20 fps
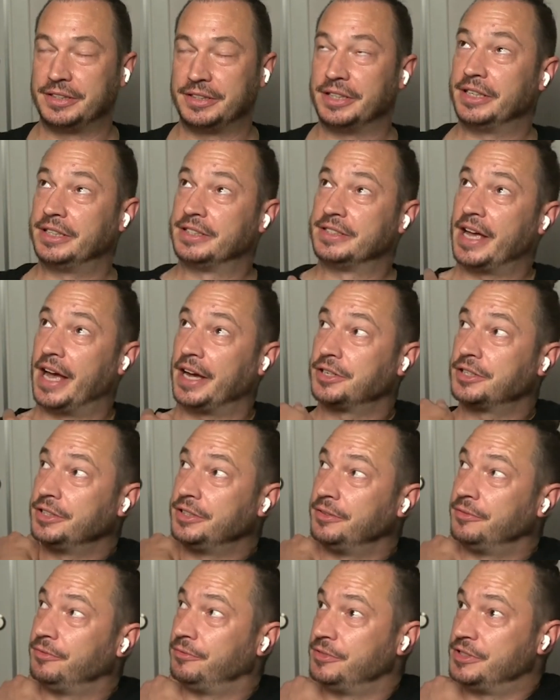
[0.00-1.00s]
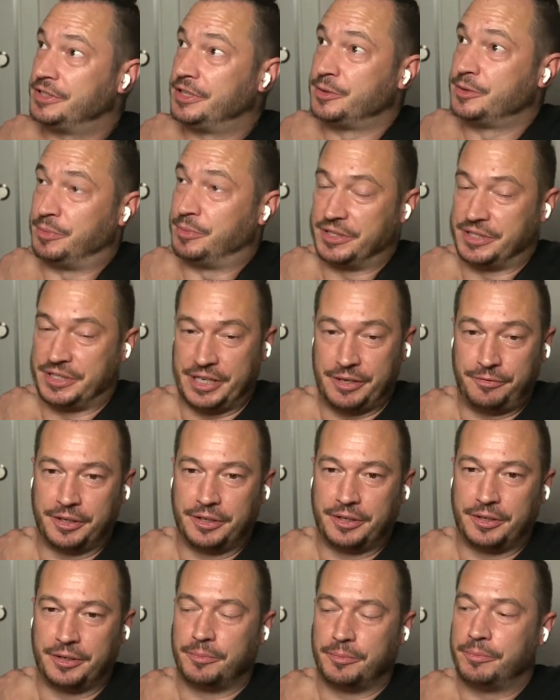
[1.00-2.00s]
that it's actually still
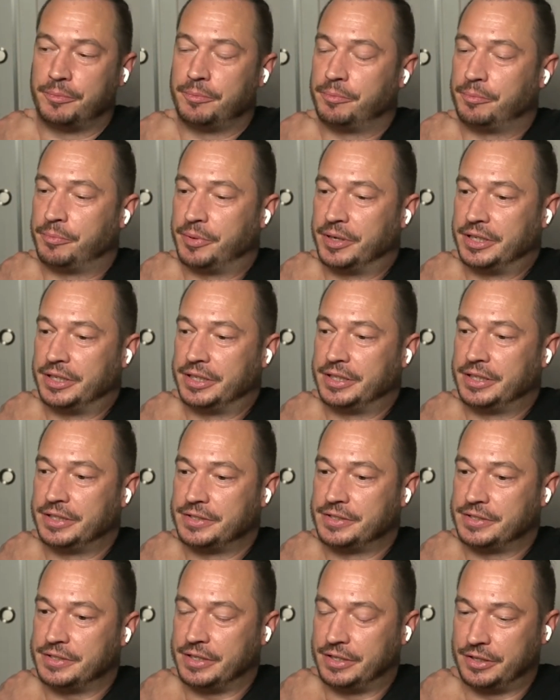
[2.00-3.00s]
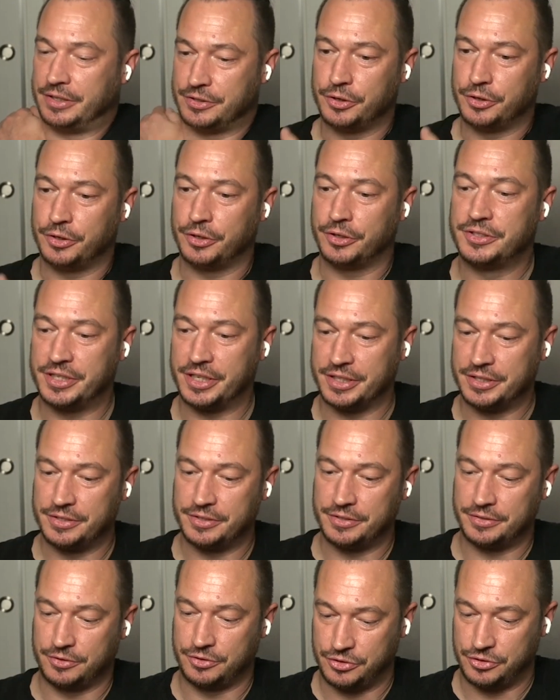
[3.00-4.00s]
specific, but it is in a certain
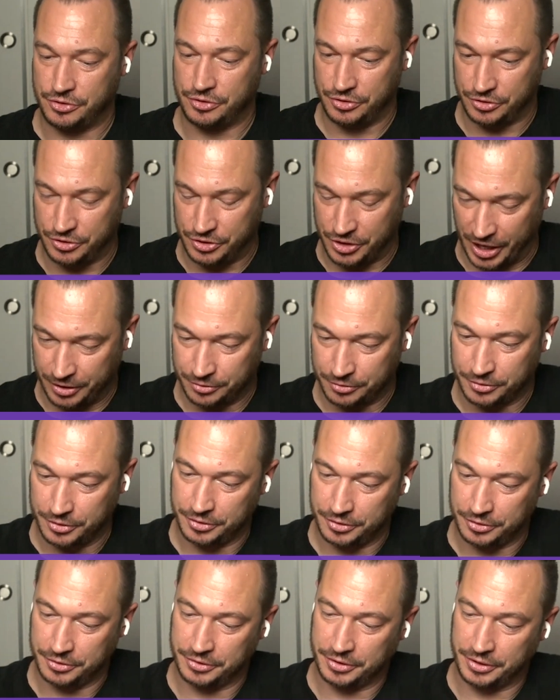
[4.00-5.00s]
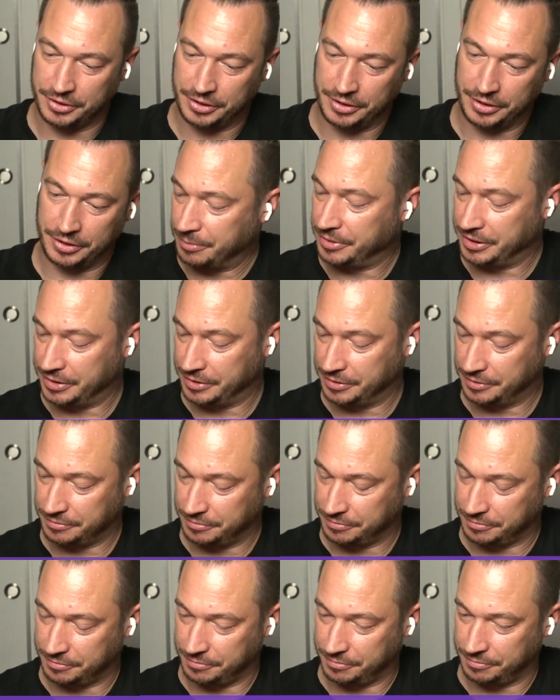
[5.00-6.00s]
sense general, namely
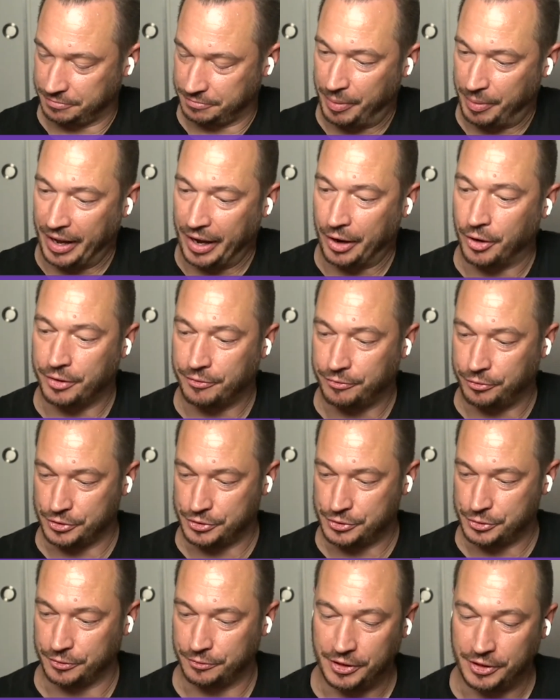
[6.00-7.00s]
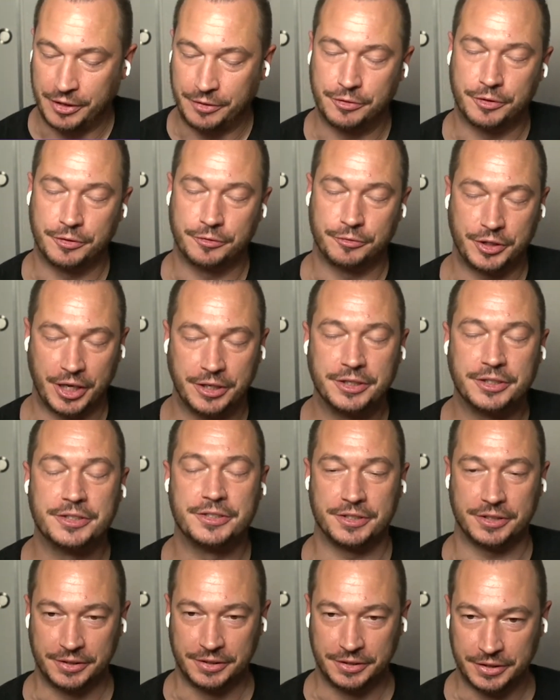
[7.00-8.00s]
preparing for a certain flavor of
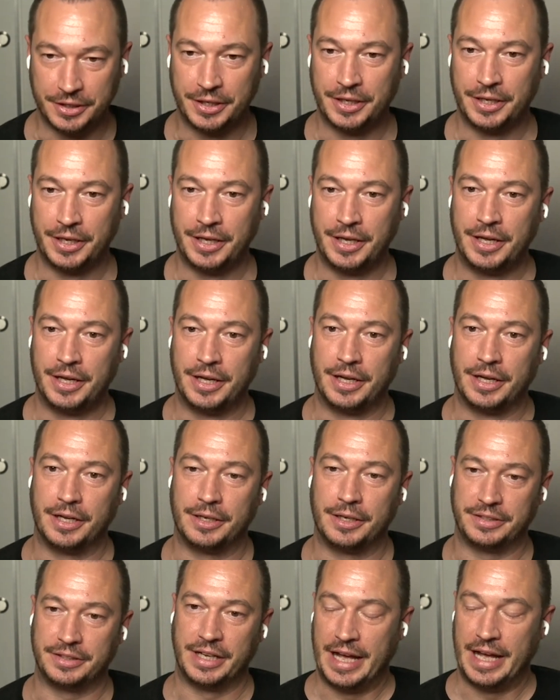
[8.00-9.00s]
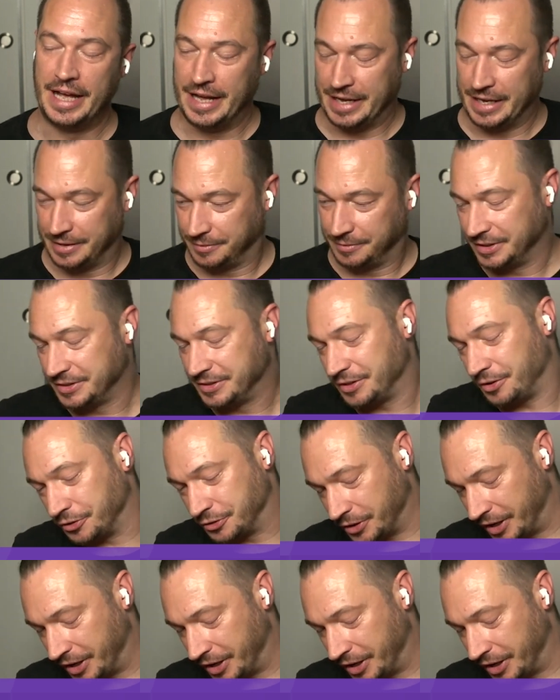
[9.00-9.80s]
redundancy. And this is